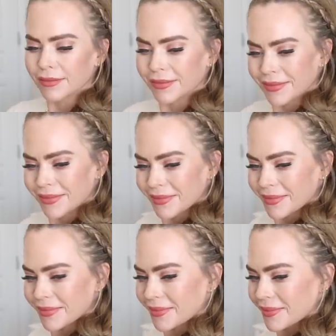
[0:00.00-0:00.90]

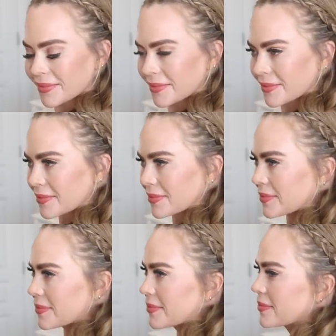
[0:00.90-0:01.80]

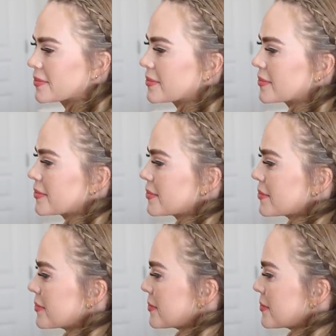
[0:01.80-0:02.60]
(silence)